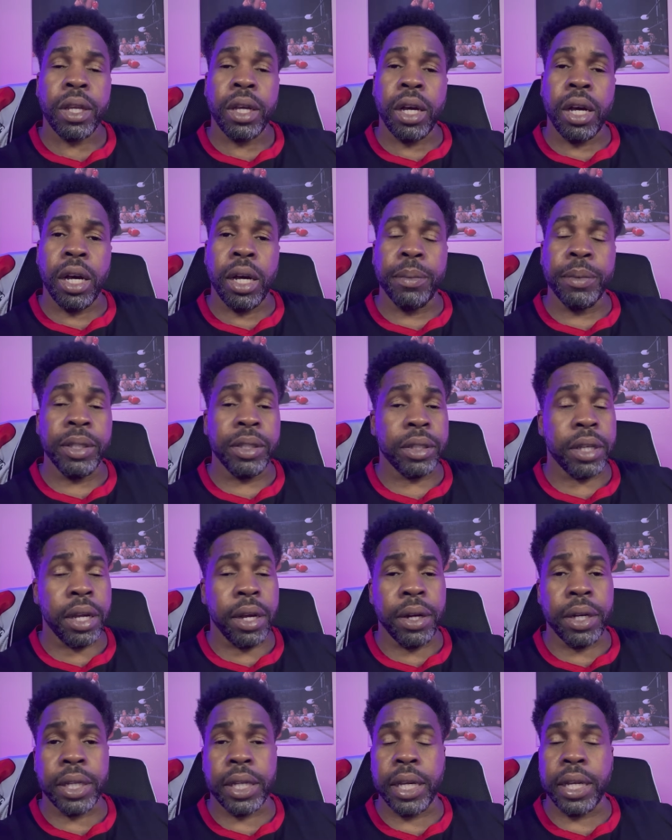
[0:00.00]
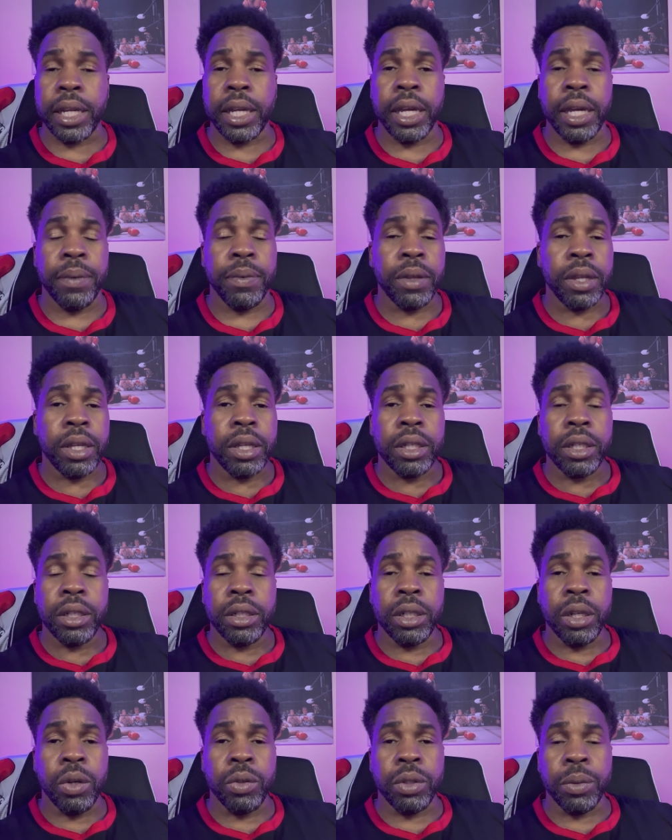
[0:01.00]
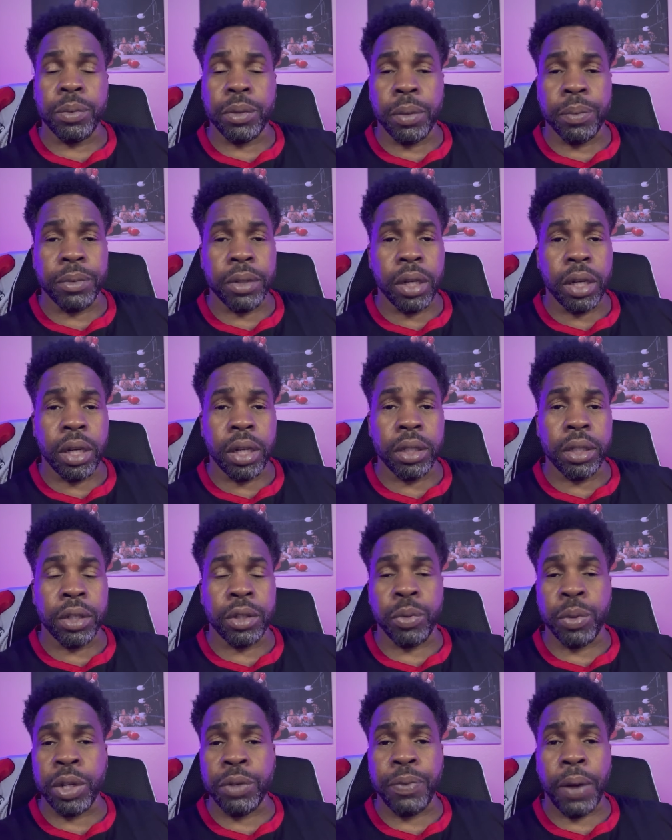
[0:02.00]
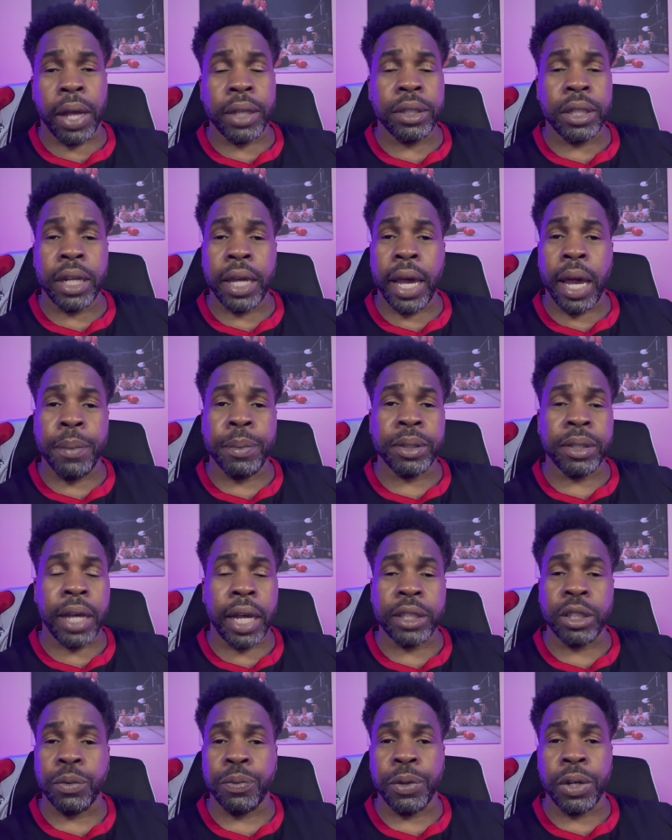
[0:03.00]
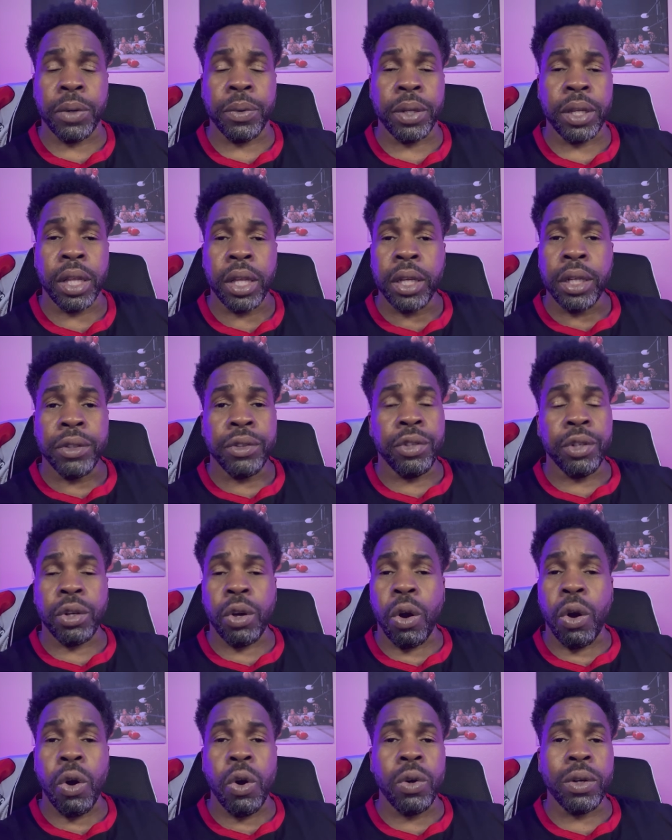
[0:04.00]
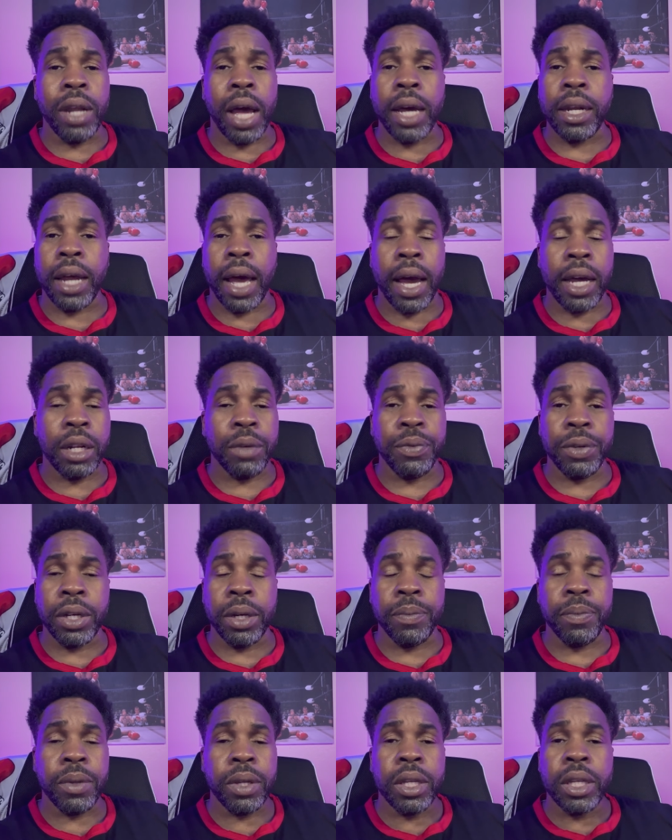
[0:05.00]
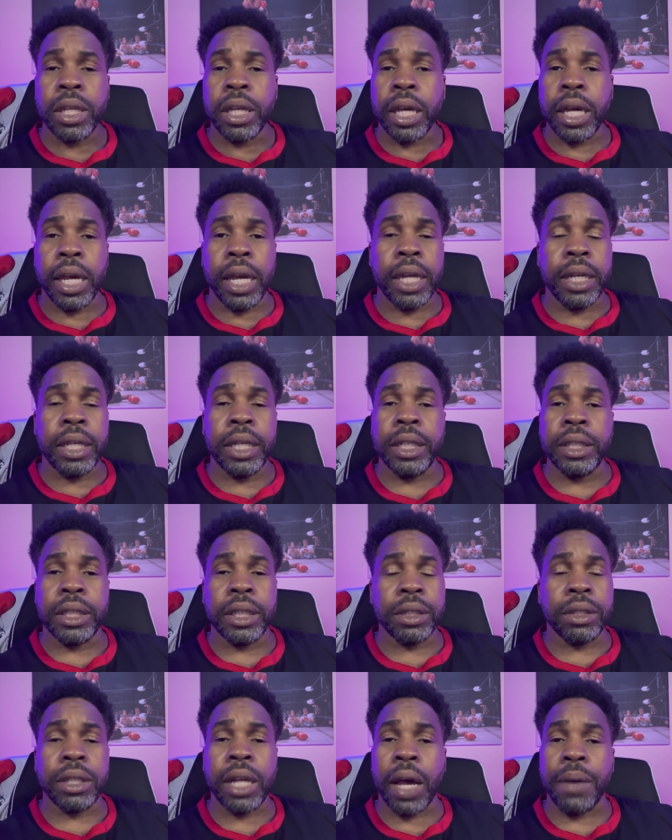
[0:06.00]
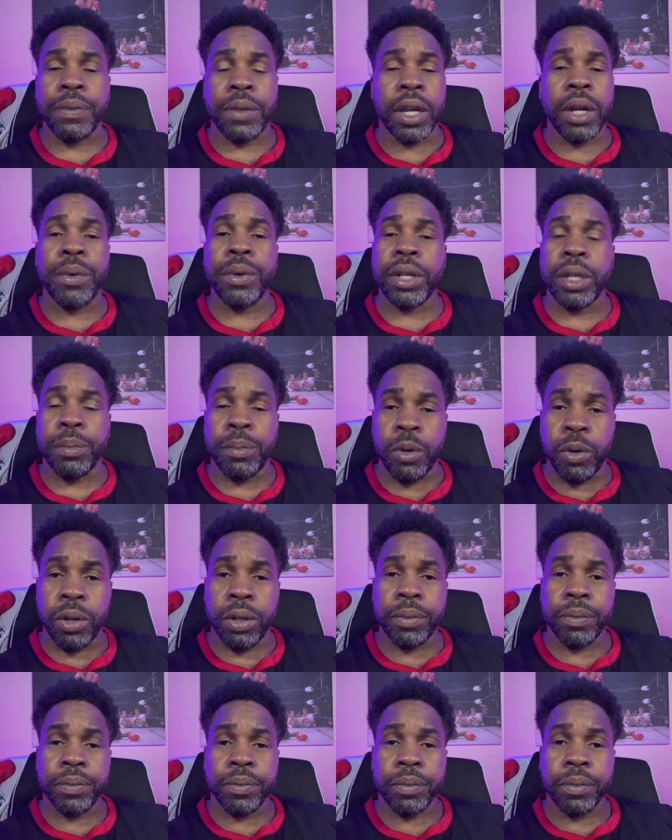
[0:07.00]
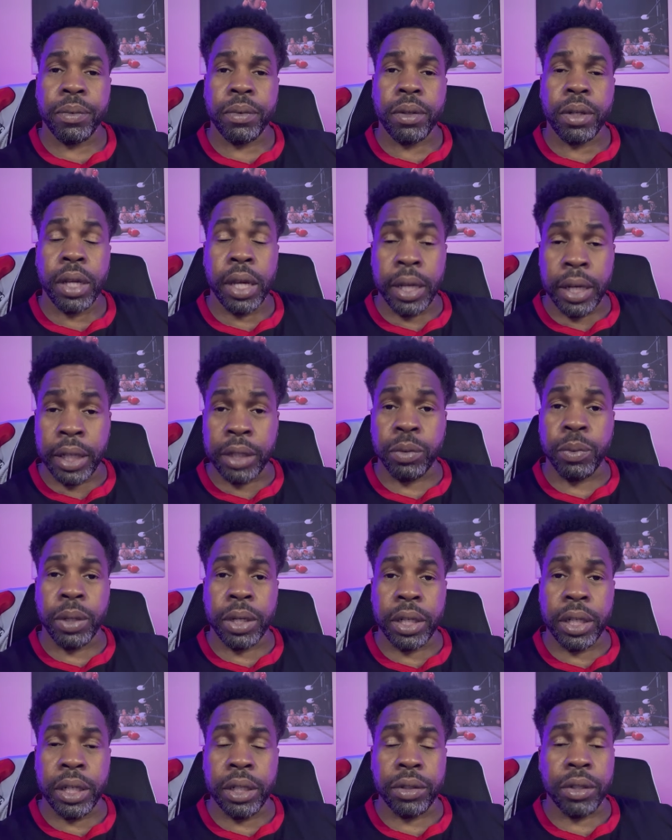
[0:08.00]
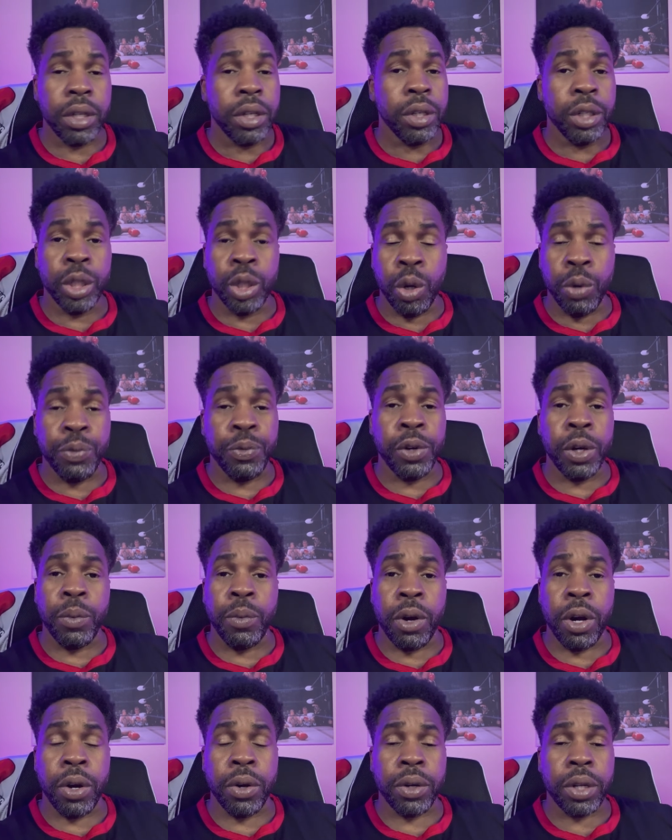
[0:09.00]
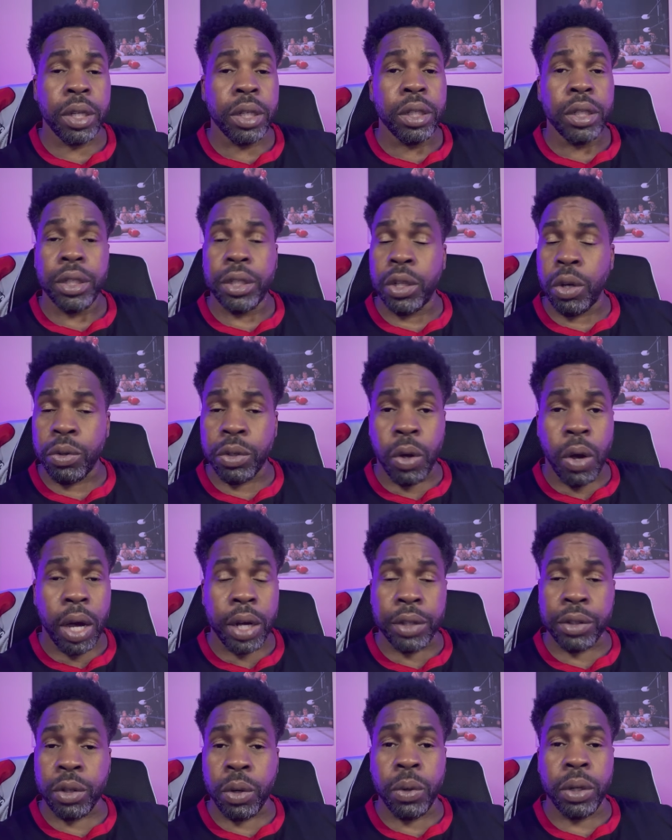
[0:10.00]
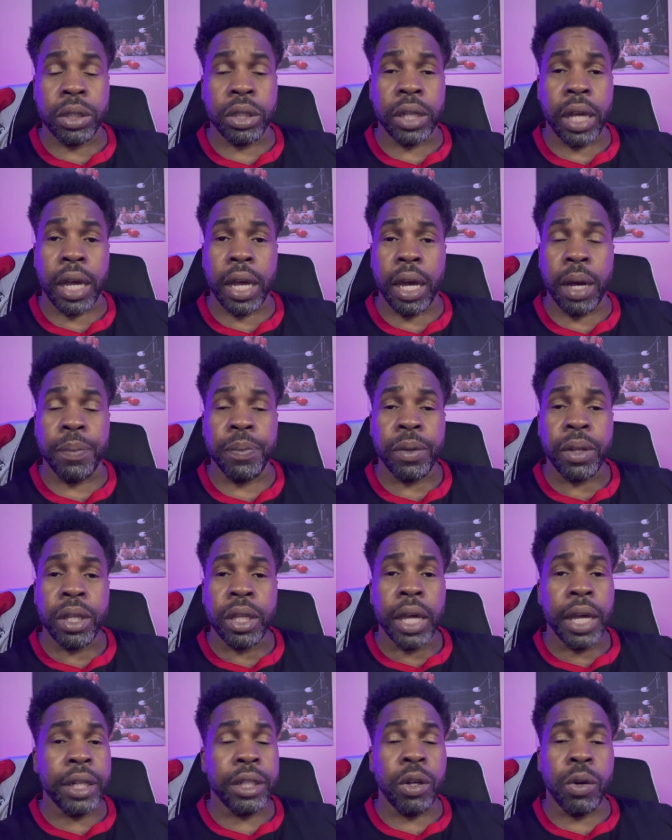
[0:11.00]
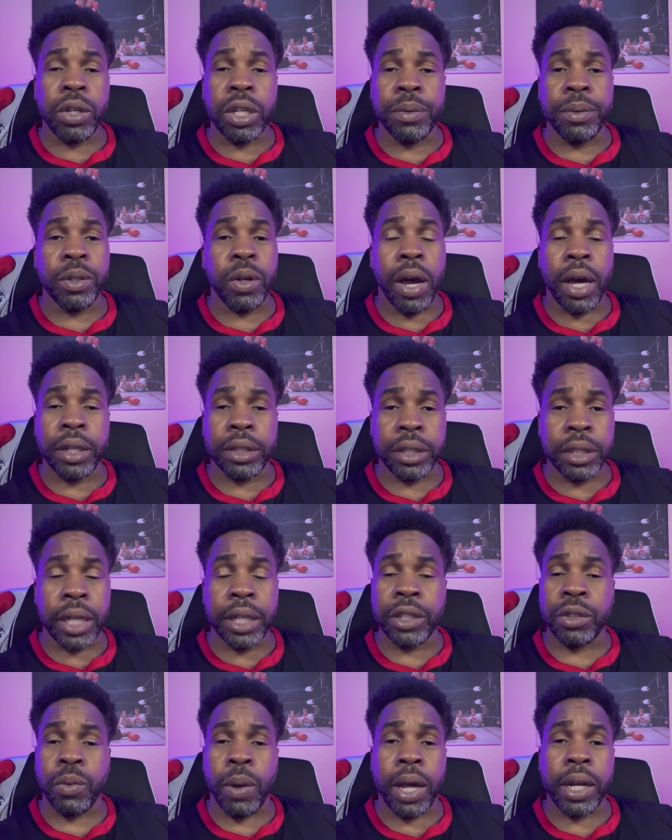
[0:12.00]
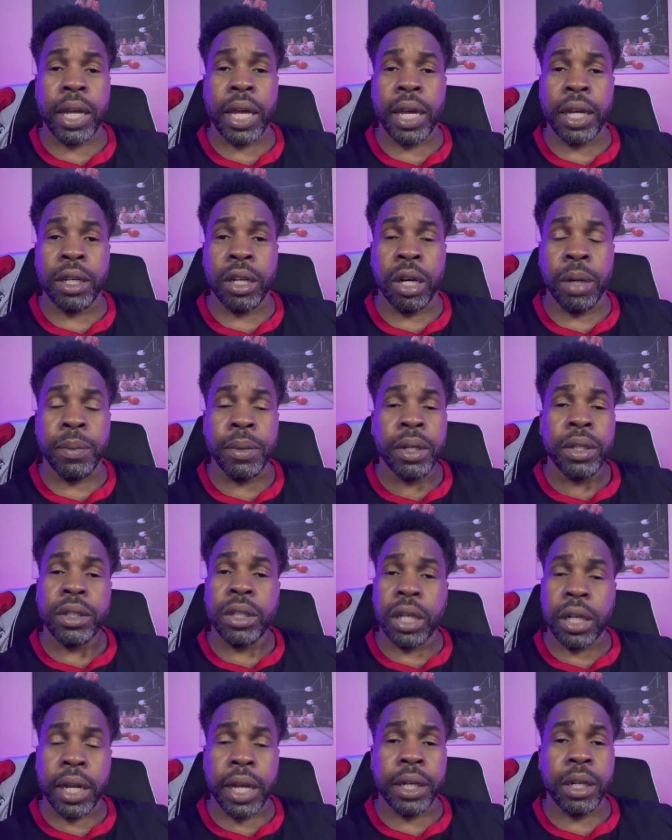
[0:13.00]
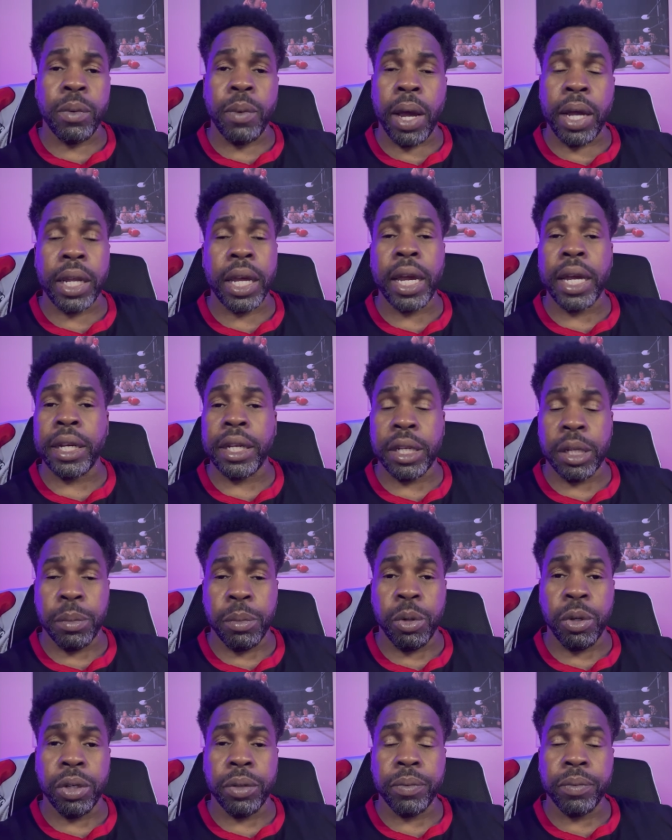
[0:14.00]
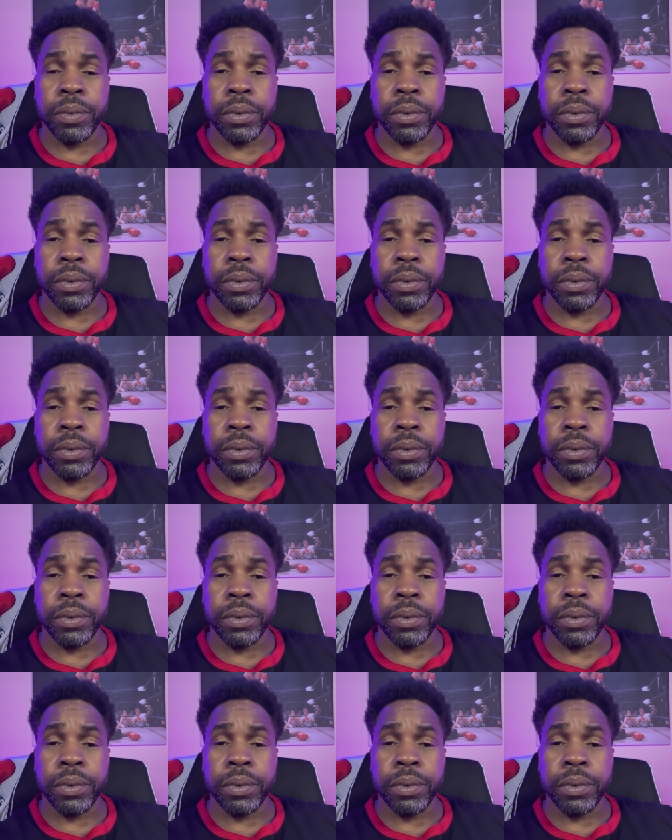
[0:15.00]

Um, he's scared to get hit. You know the the, uh, the, three fights that he had with Tyson Fury took a whole lot out of him, and he's just not there anymore. It is what it is. No footwork. Don't know how to throw a jab, and don't even know how to set his right hand up to land the right hand anymore.